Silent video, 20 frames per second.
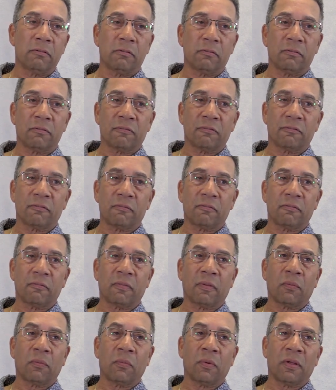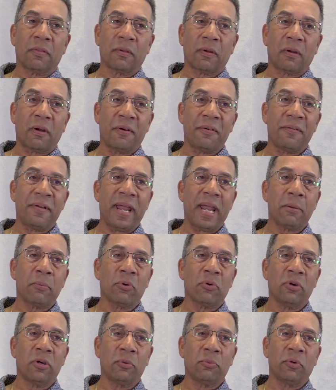Mm, well, the, our
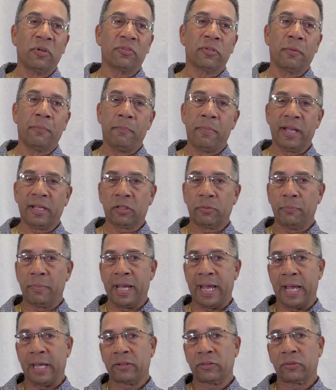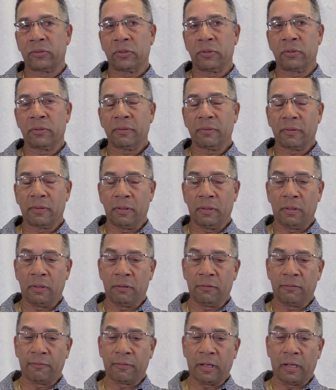neighborhood was a mixed master
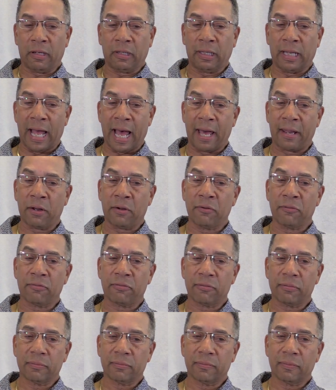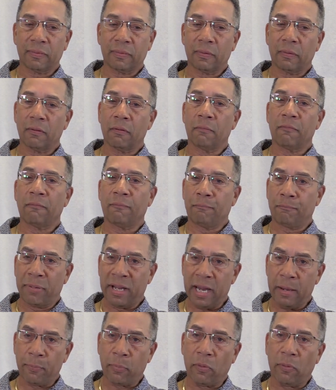of a lot of
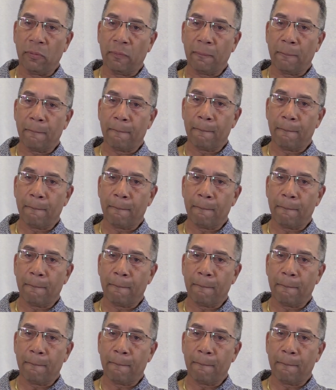people.